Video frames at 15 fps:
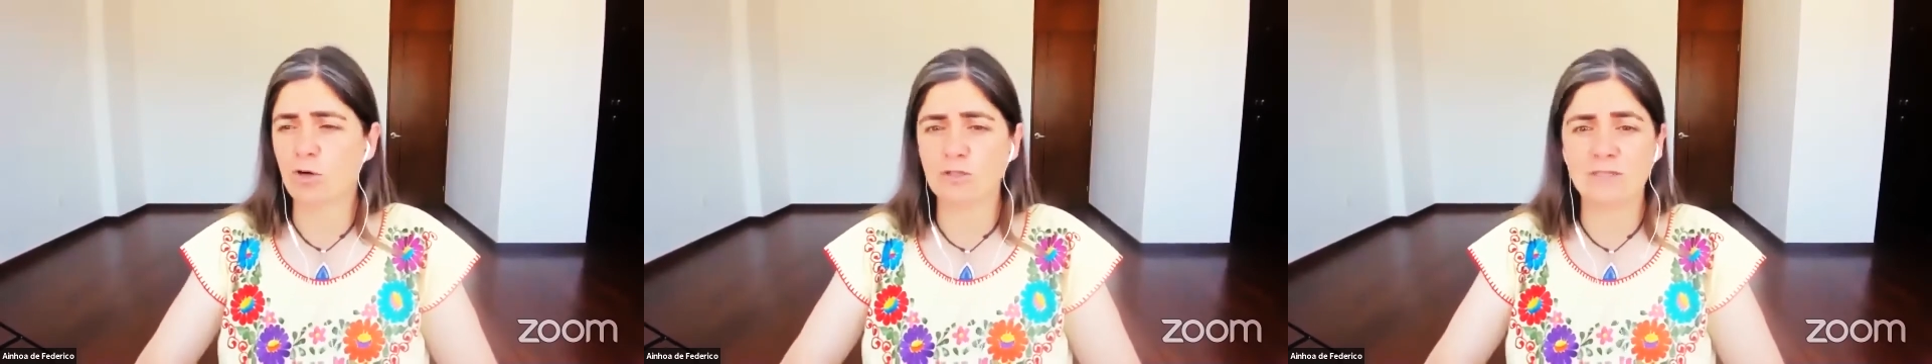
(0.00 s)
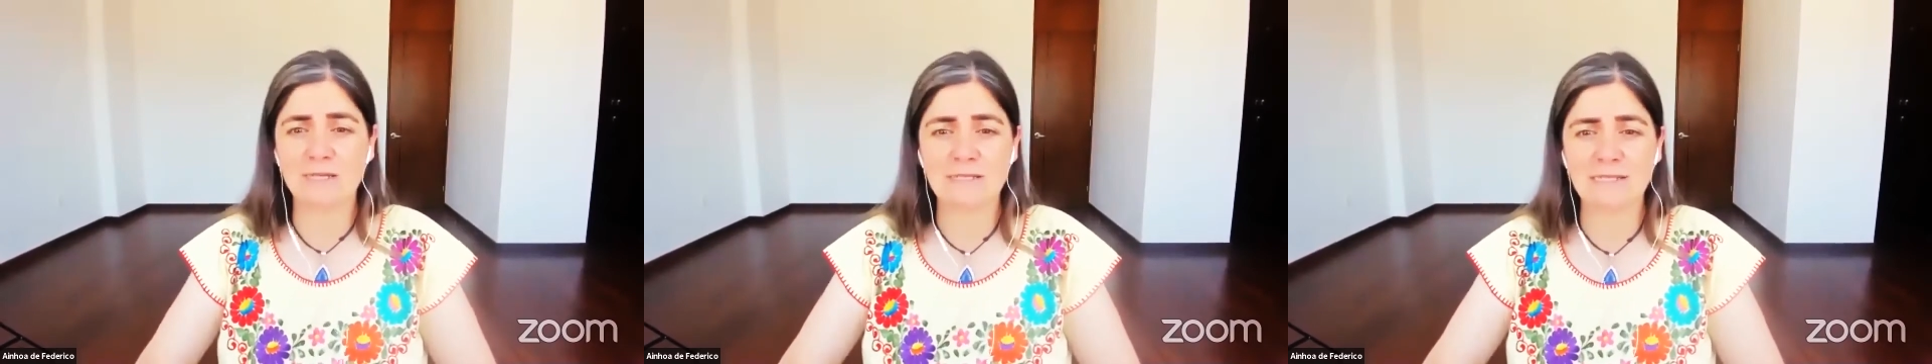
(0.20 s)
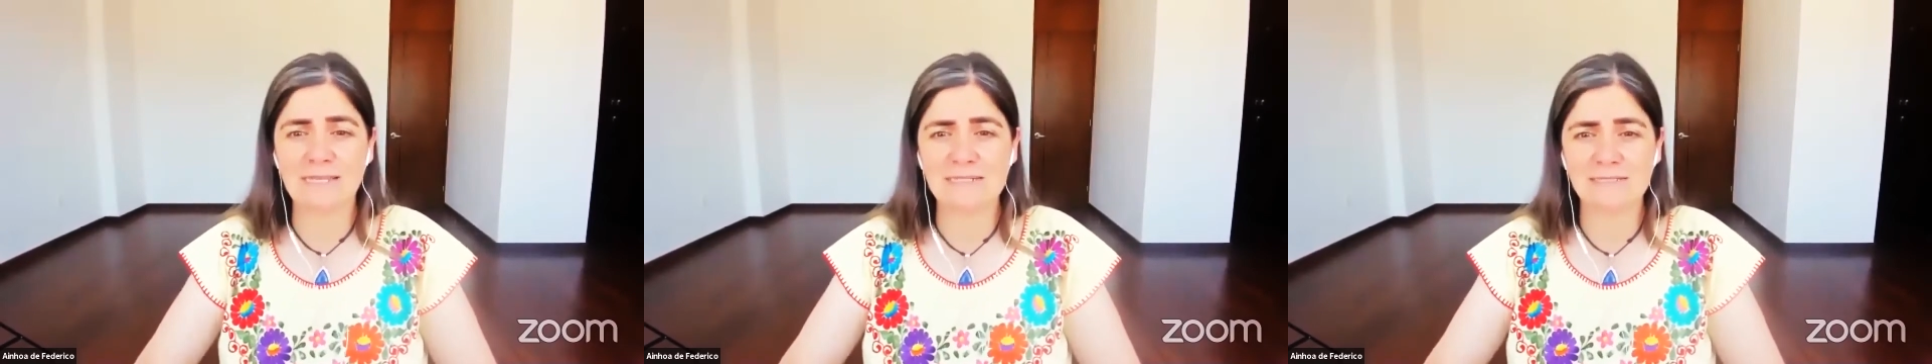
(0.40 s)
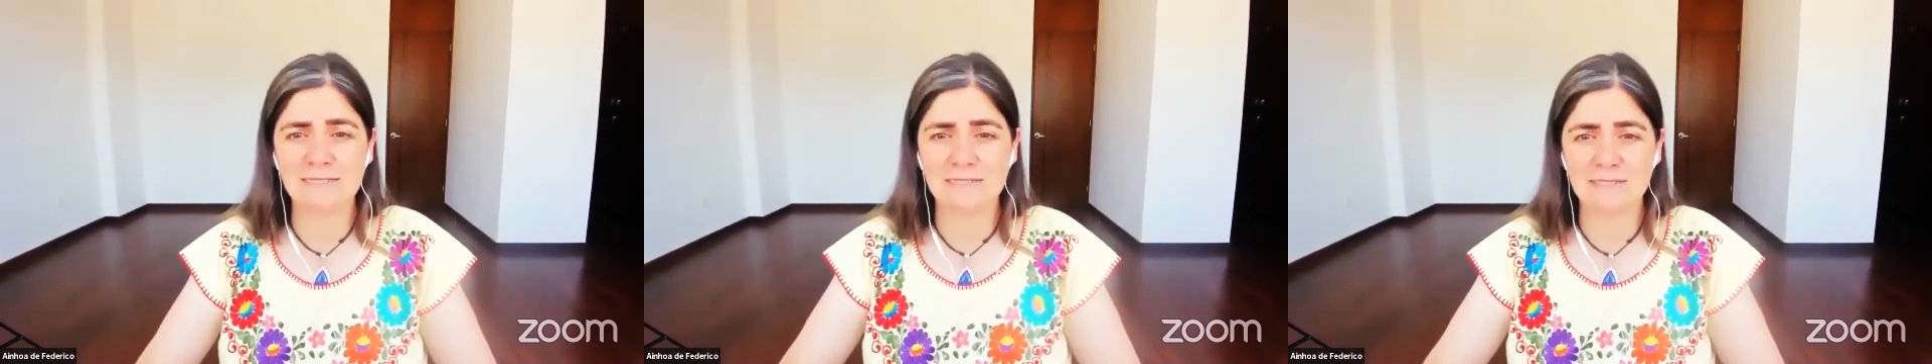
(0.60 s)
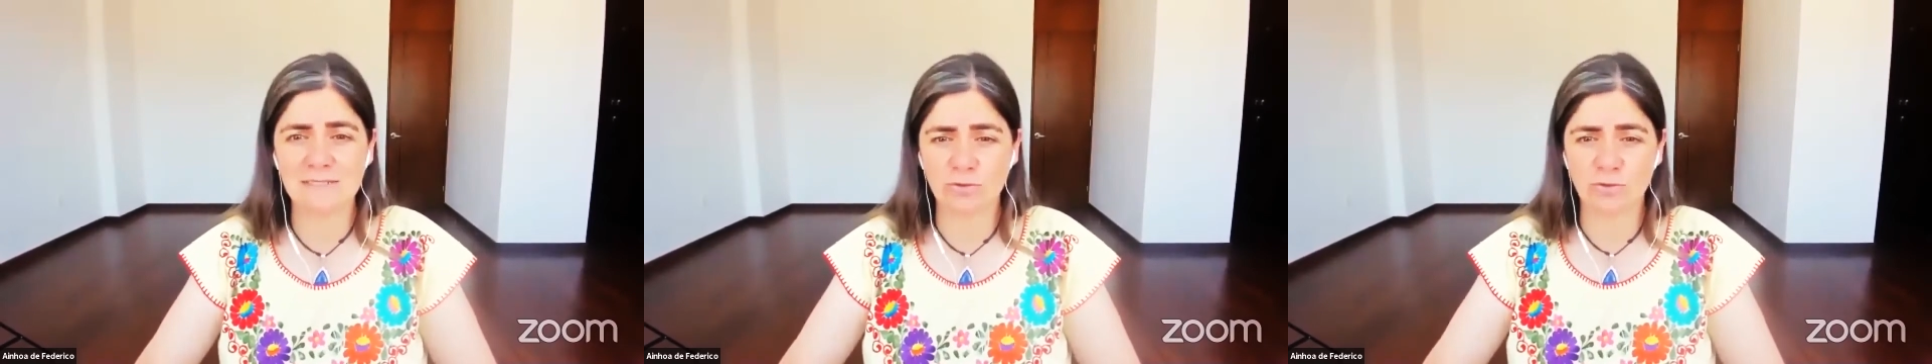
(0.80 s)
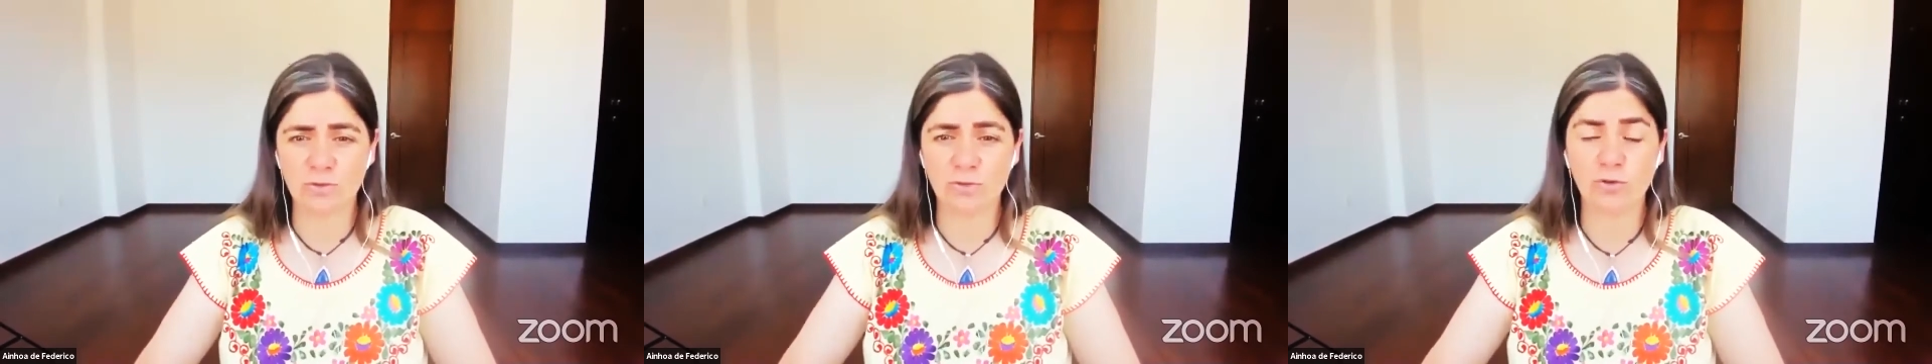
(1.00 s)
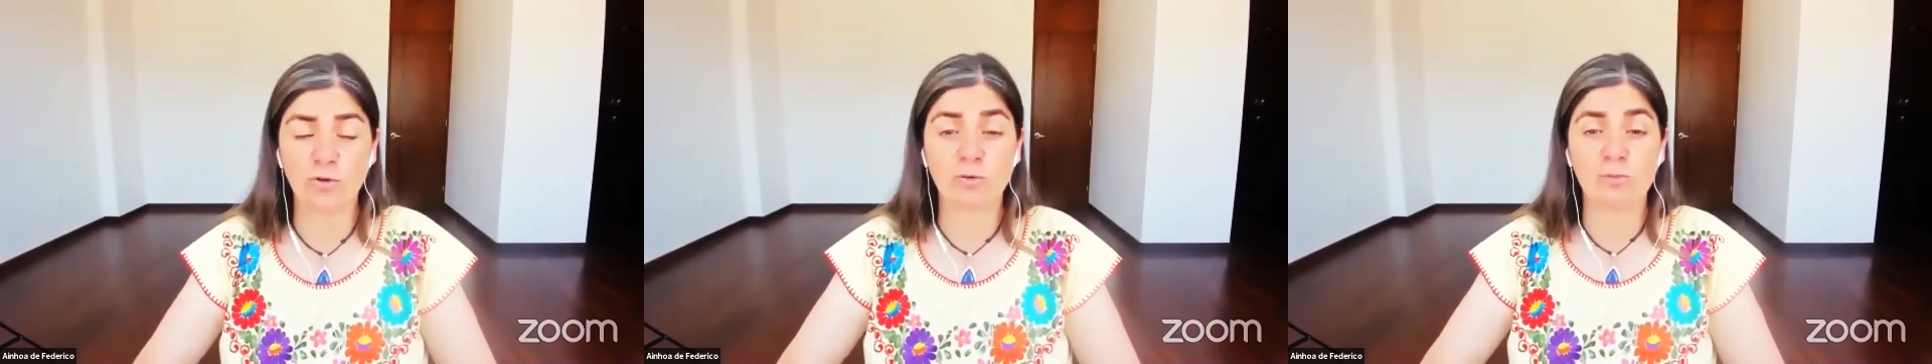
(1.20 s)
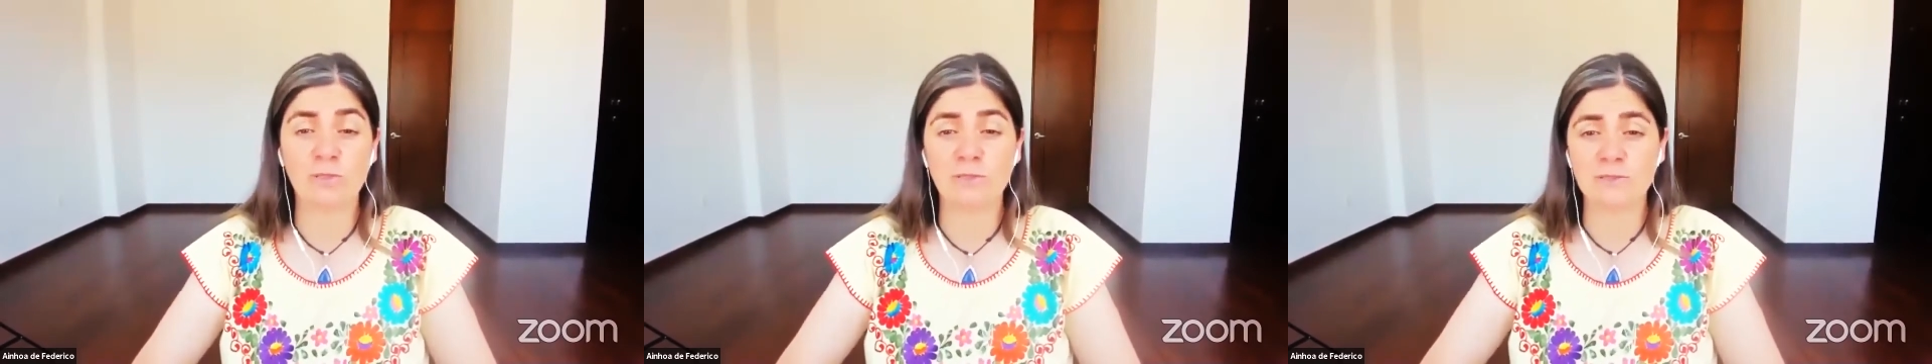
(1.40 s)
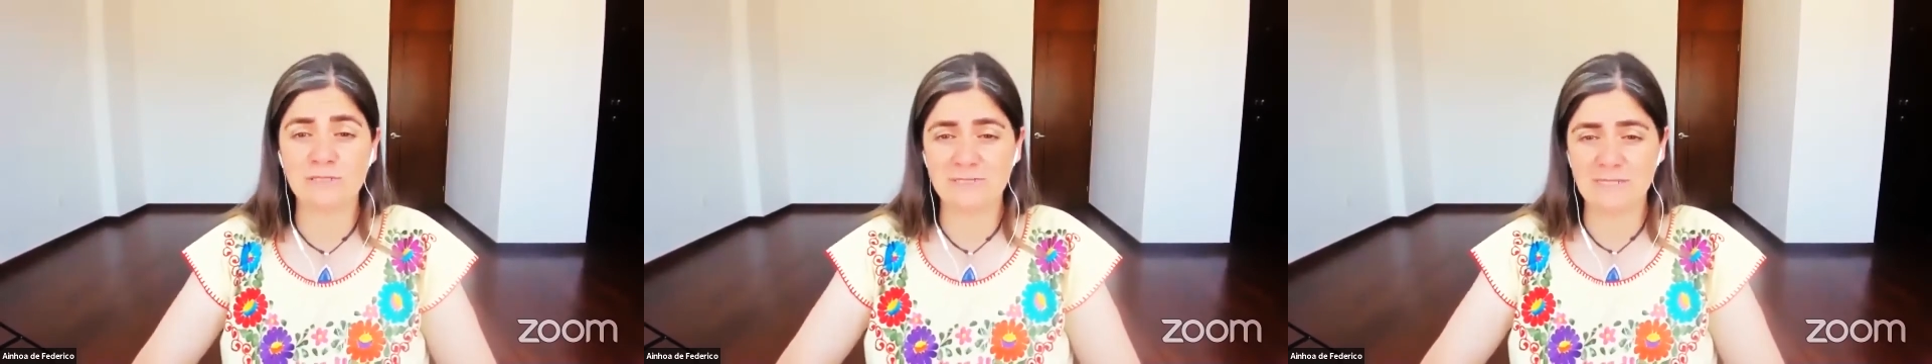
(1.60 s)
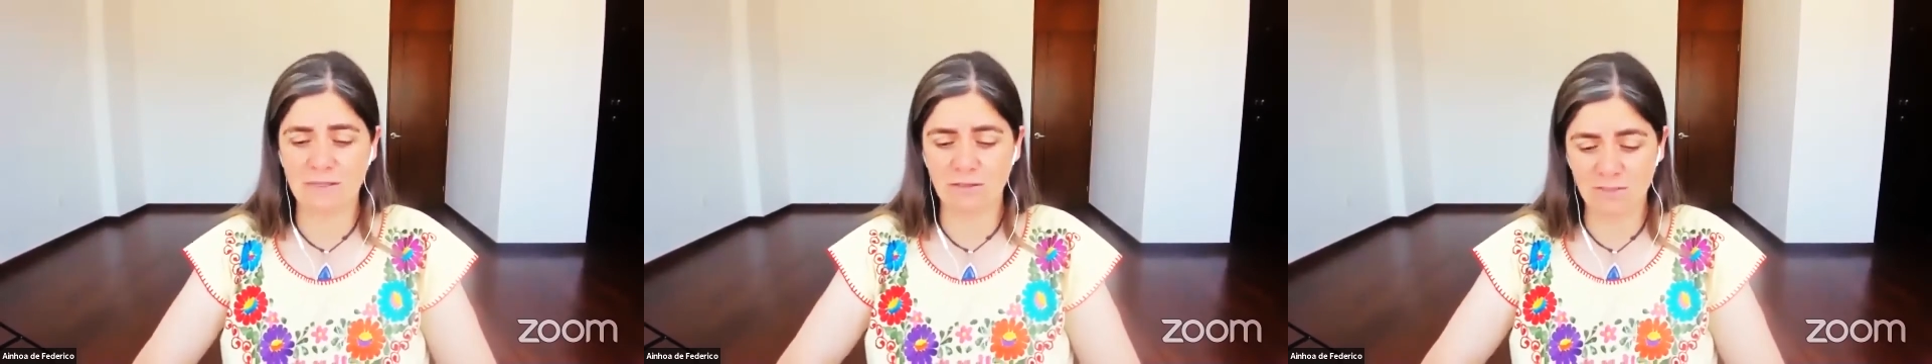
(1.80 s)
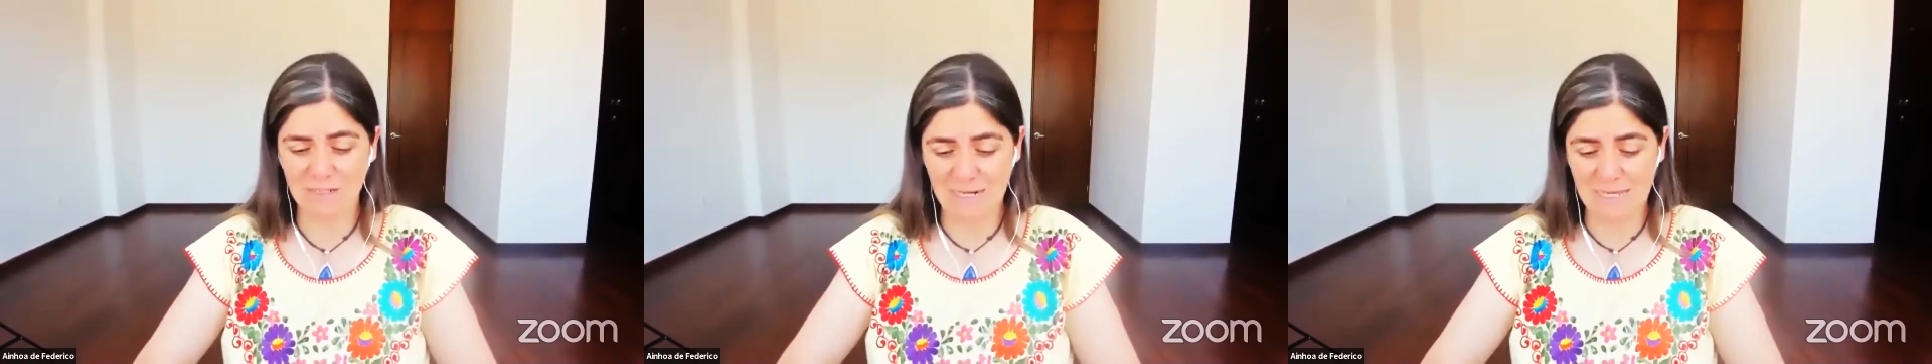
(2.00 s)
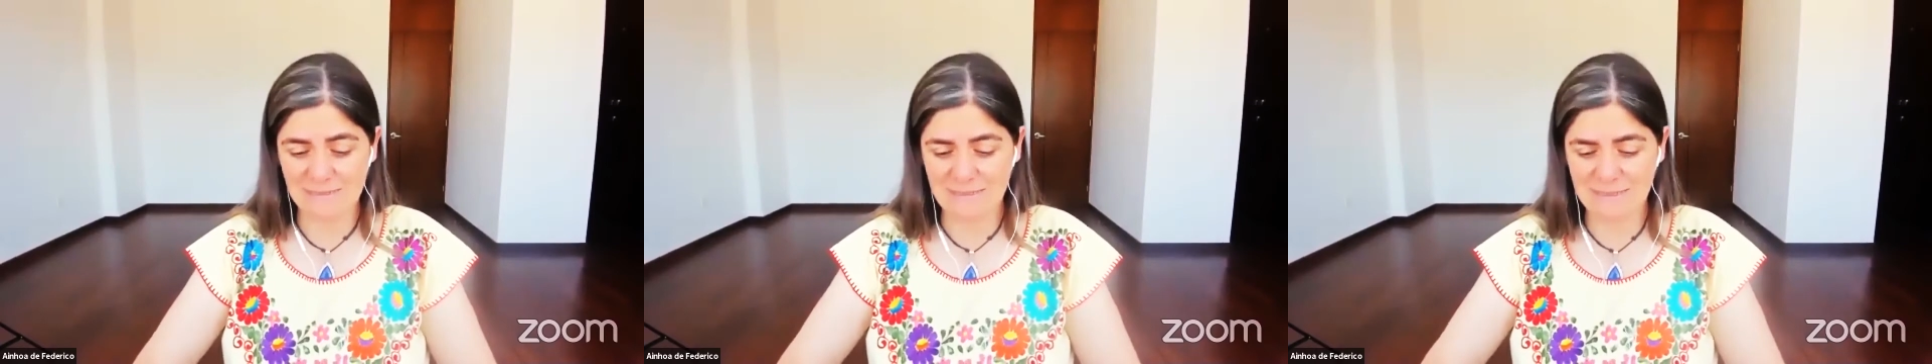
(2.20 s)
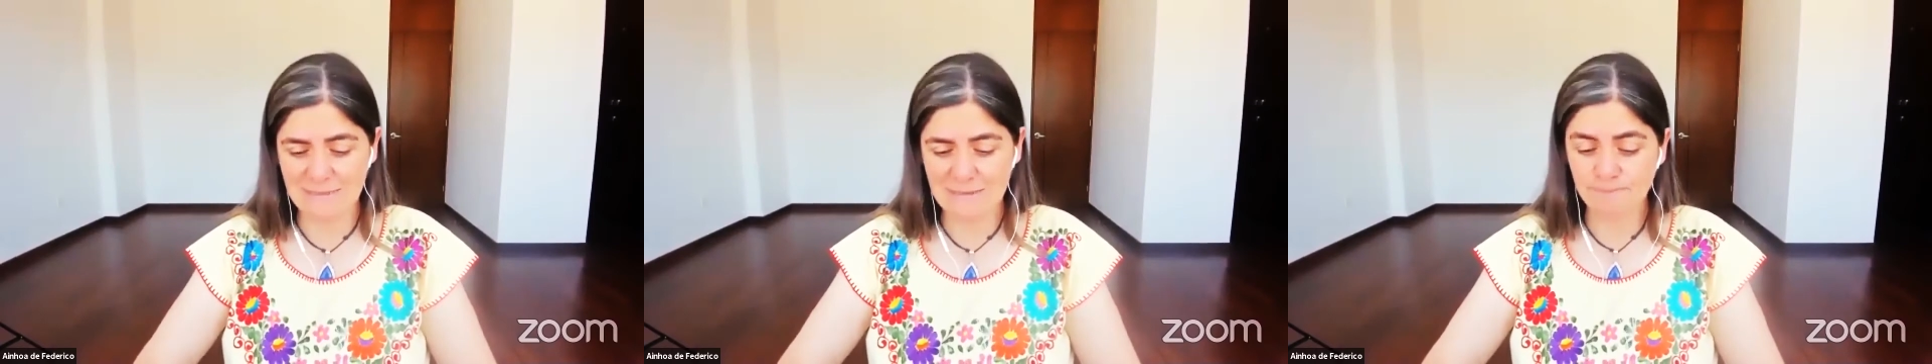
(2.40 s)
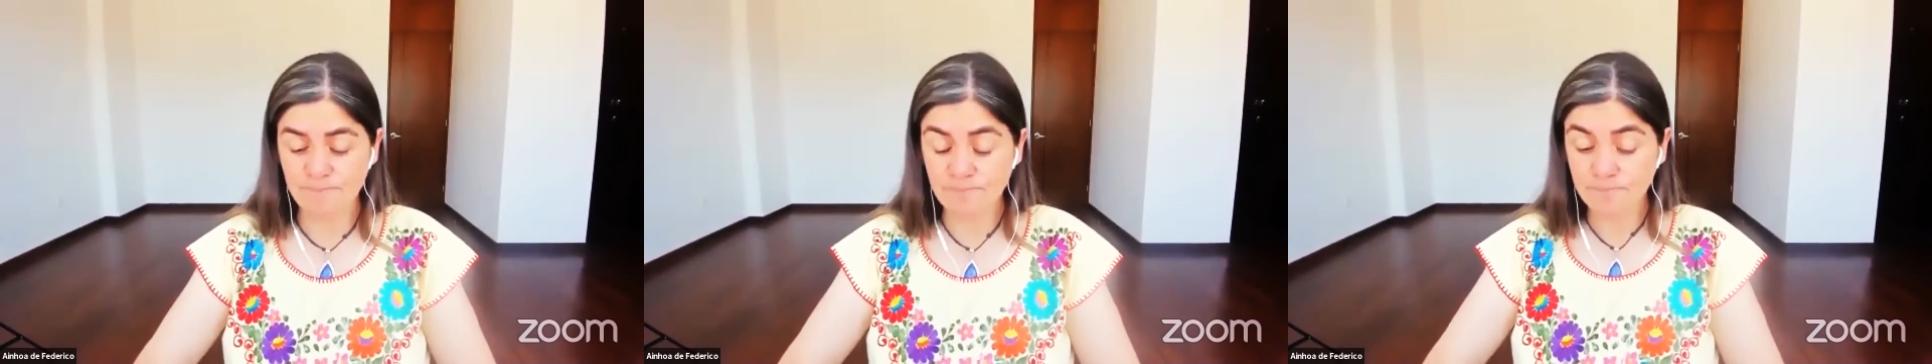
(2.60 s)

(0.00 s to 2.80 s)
contact lenses or normal standard glasses.